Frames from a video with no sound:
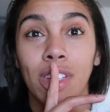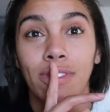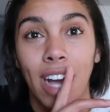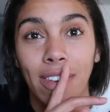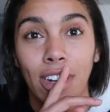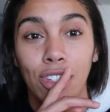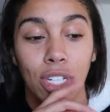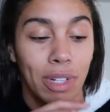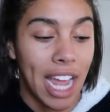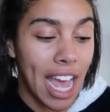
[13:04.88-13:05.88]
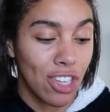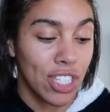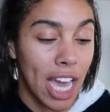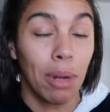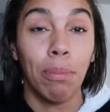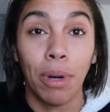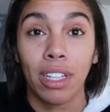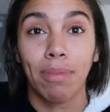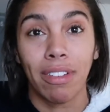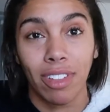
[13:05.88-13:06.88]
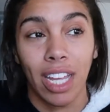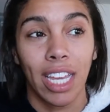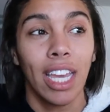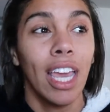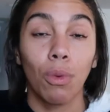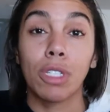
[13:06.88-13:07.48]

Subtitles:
to 500 when I actually had booked my flight.